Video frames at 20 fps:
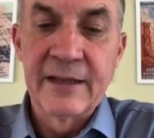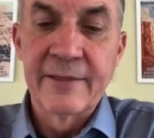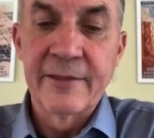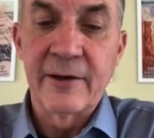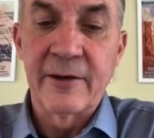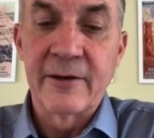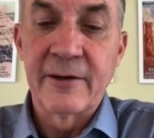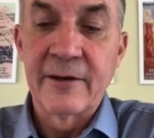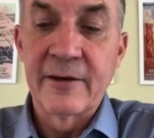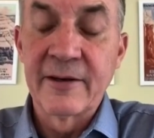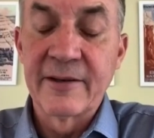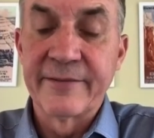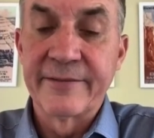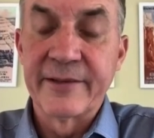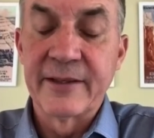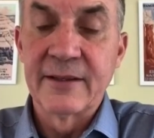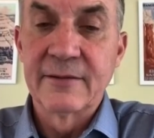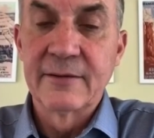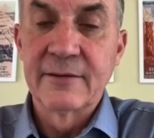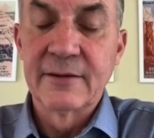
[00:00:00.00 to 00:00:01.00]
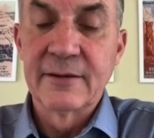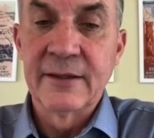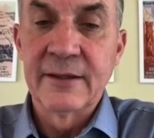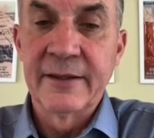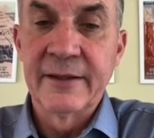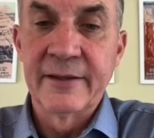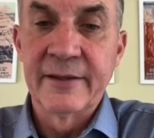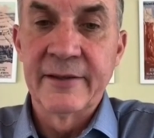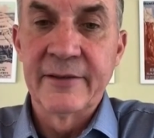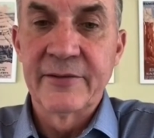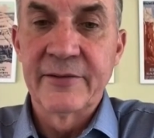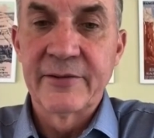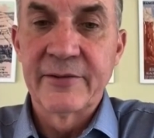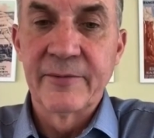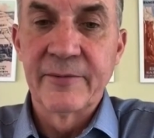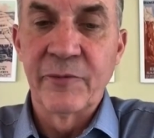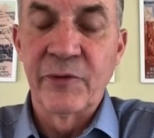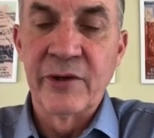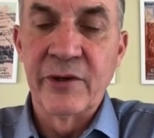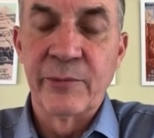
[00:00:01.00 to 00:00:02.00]
the heart of it is
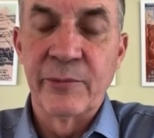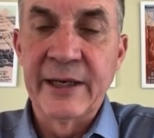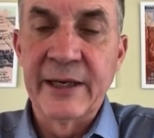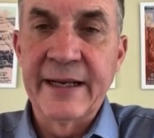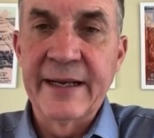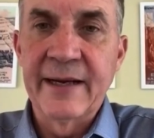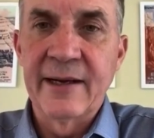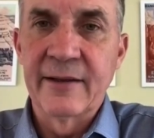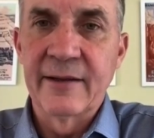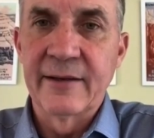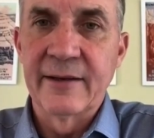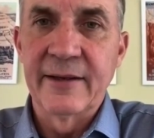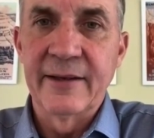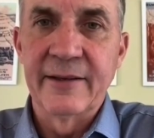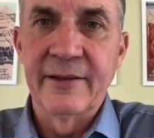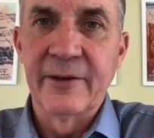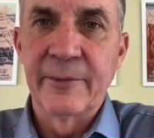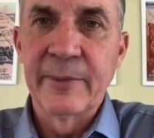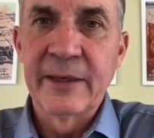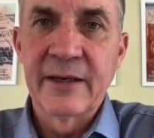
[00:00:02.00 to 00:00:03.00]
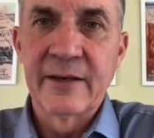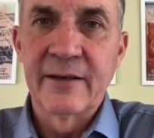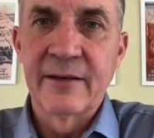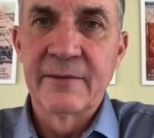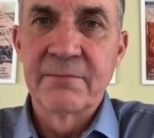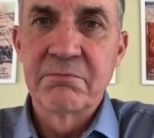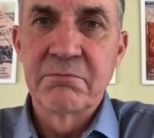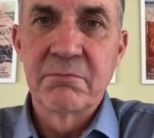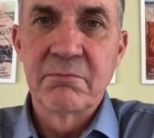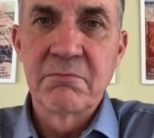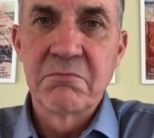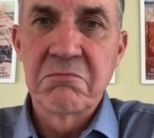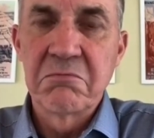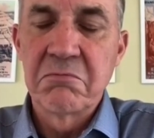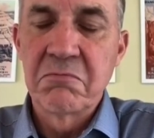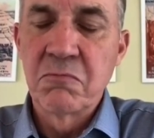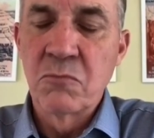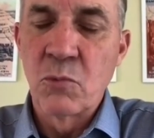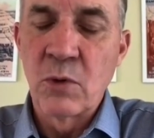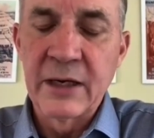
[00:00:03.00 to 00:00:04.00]
the reality, no matter
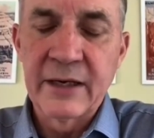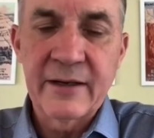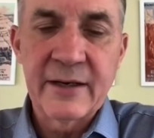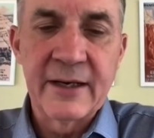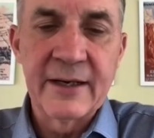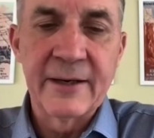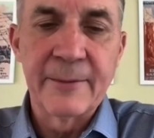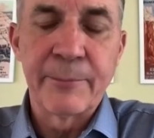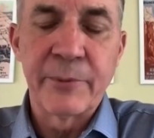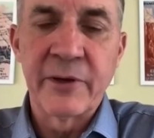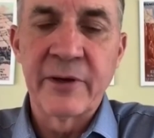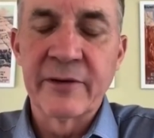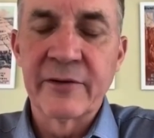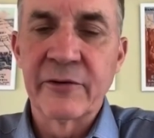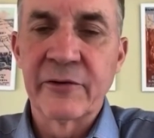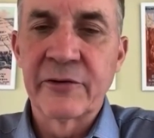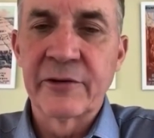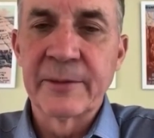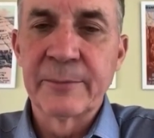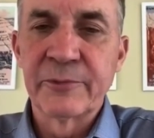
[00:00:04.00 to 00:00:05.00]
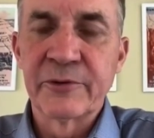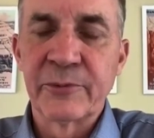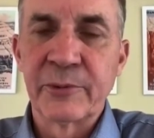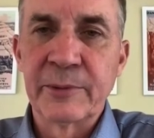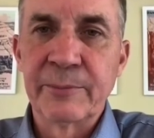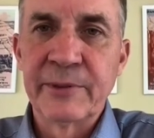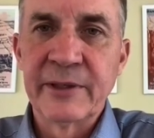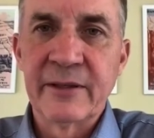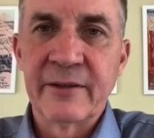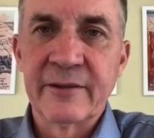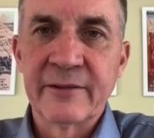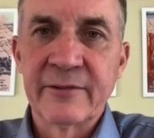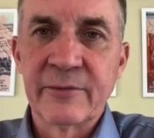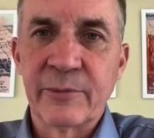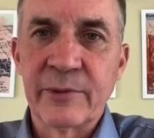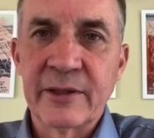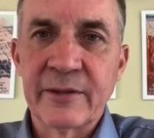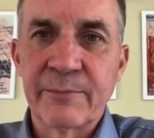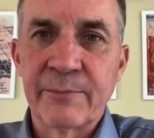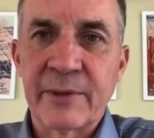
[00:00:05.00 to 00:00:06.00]
what kind of partnerships we build
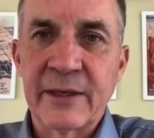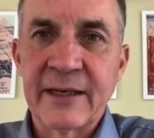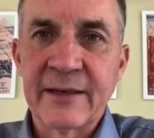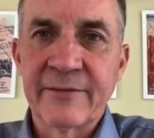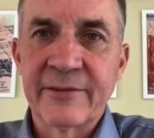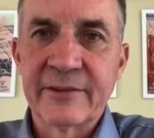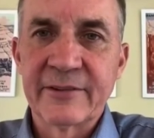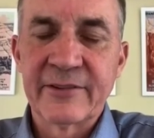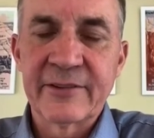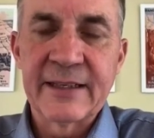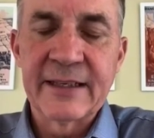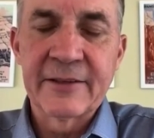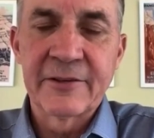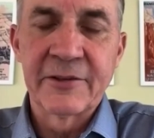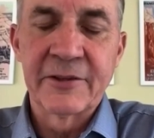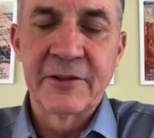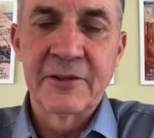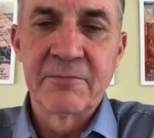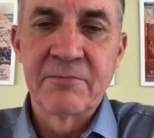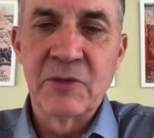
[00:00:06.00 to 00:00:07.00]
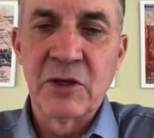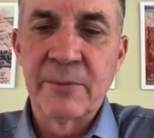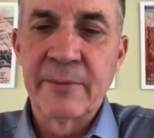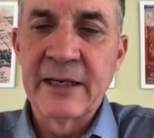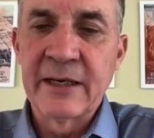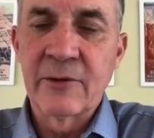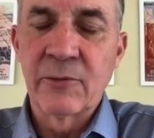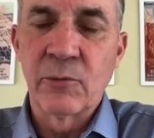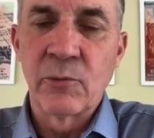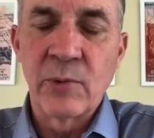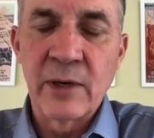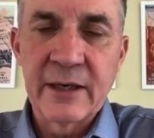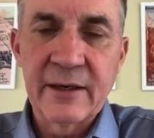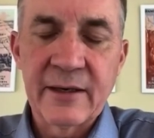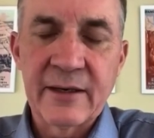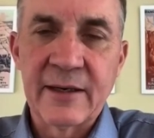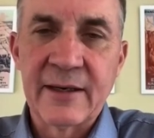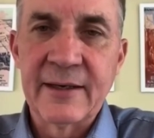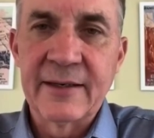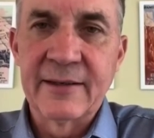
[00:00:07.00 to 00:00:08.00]
with private sector, no matter what
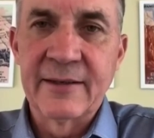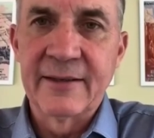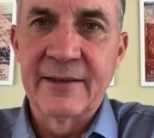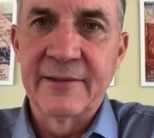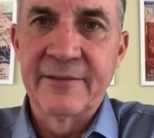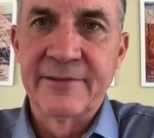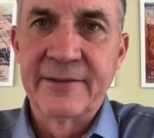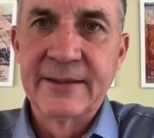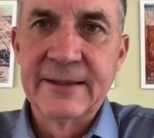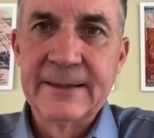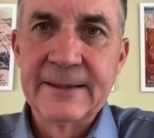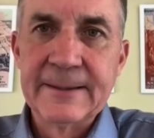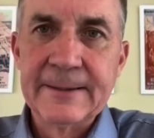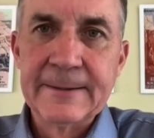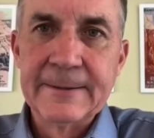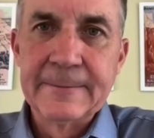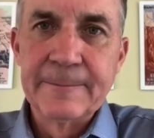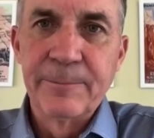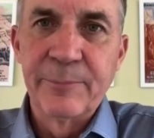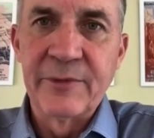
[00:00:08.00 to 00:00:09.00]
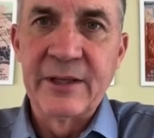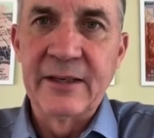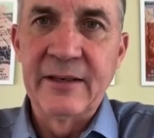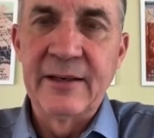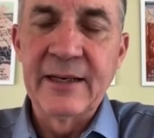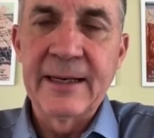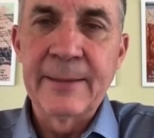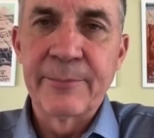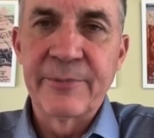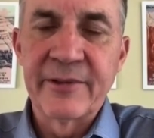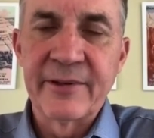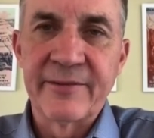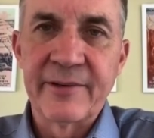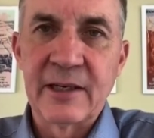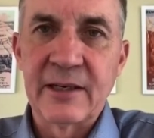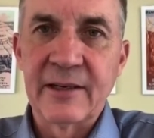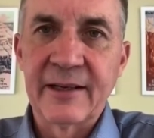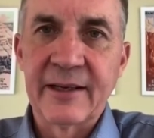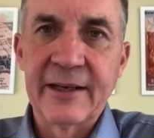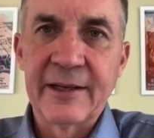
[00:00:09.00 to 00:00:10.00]
kind of the depth of
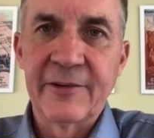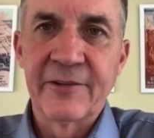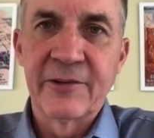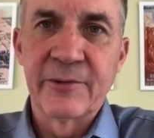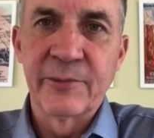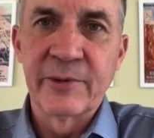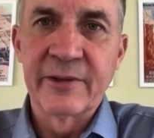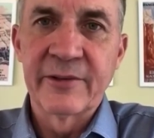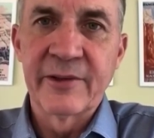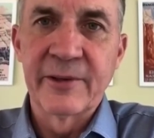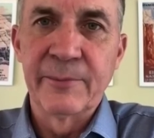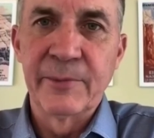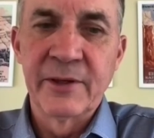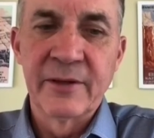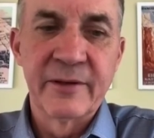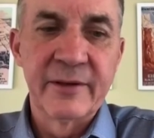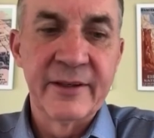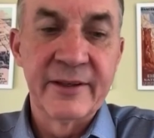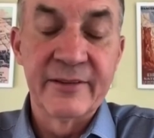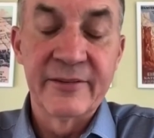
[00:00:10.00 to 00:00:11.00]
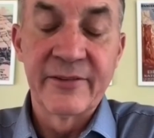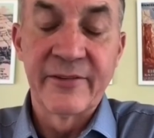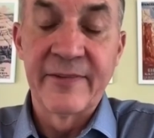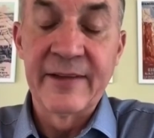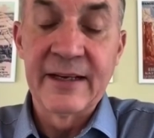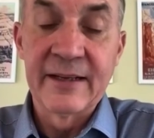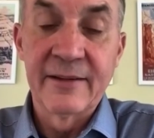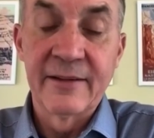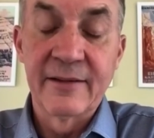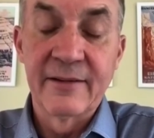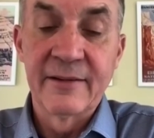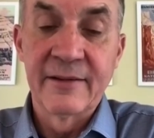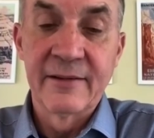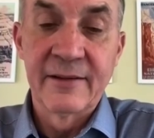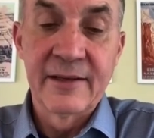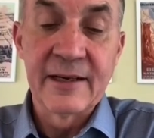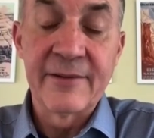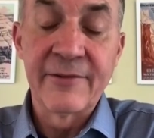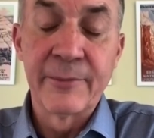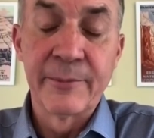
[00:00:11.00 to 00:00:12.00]
our engagement with communities, that
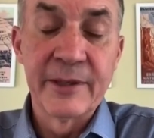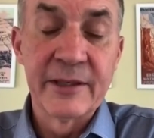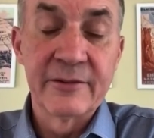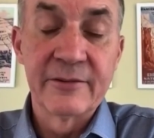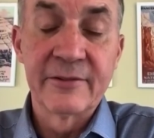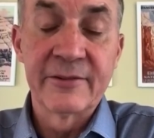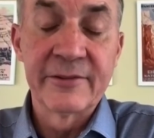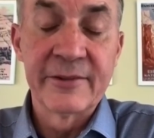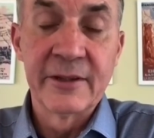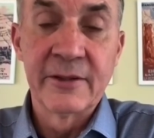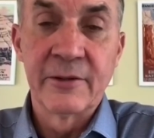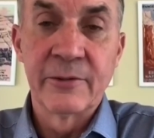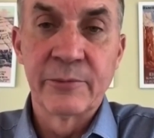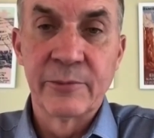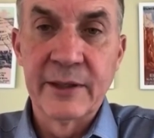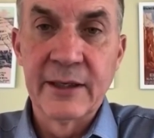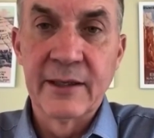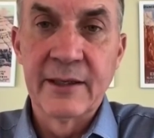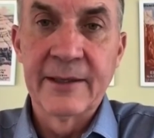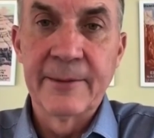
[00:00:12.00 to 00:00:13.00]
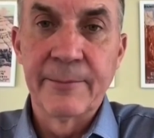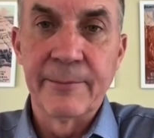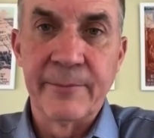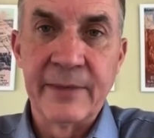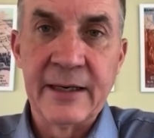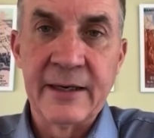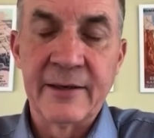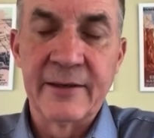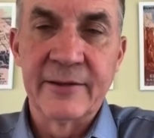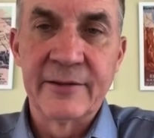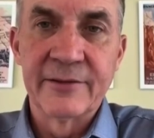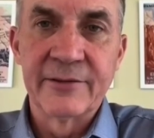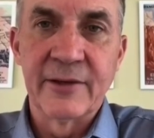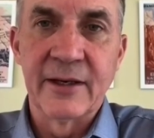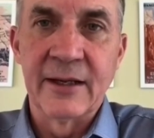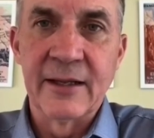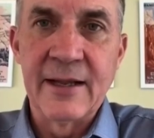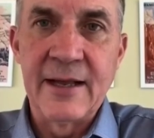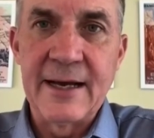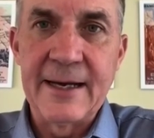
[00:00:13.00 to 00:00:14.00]
government still really matters a
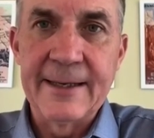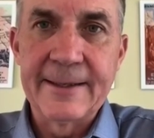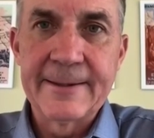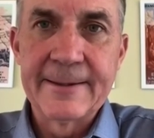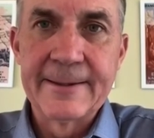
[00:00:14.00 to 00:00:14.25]
lot.